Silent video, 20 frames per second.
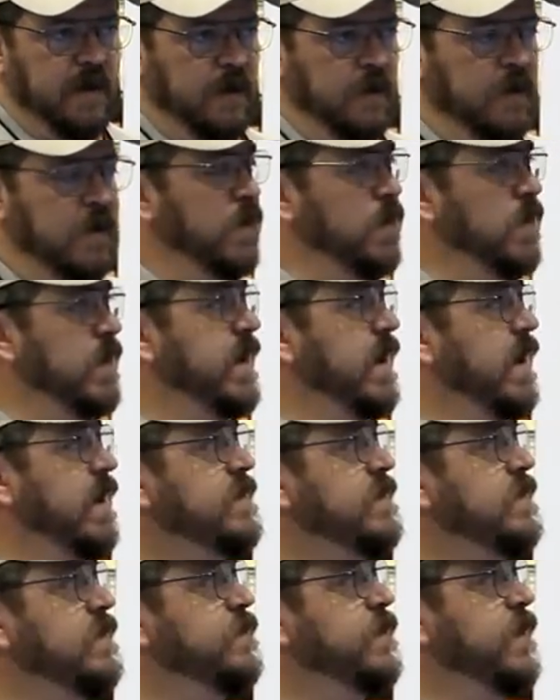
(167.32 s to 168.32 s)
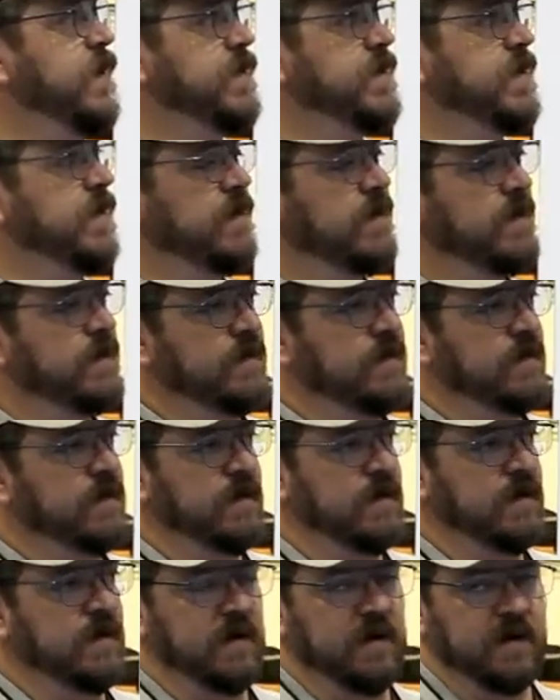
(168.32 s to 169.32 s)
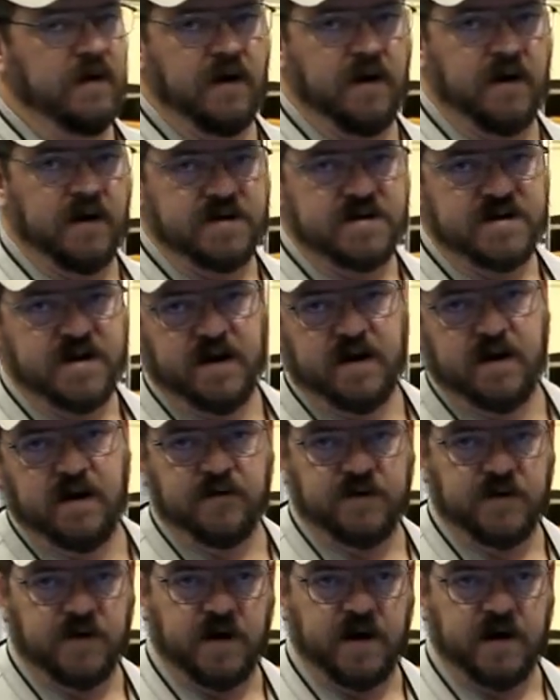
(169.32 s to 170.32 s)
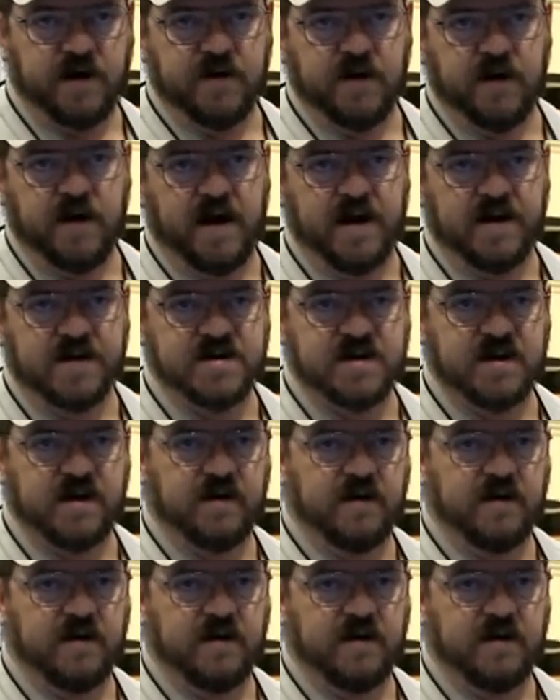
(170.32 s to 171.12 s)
When we got the filter, our executive director asked